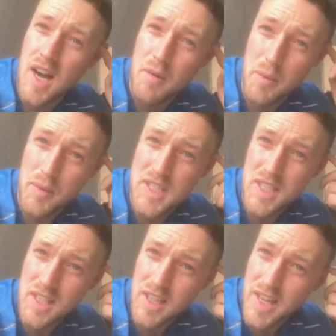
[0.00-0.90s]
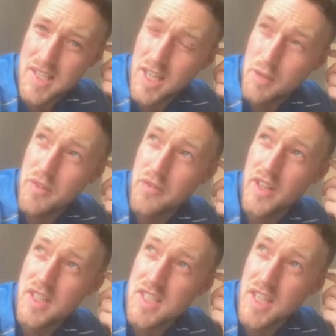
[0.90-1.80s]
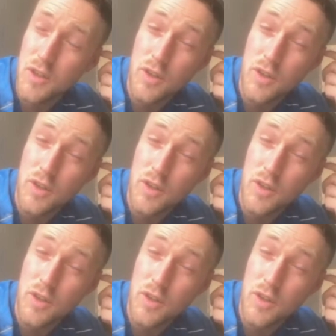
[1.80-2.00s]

I remember listening to their centre midfield saying,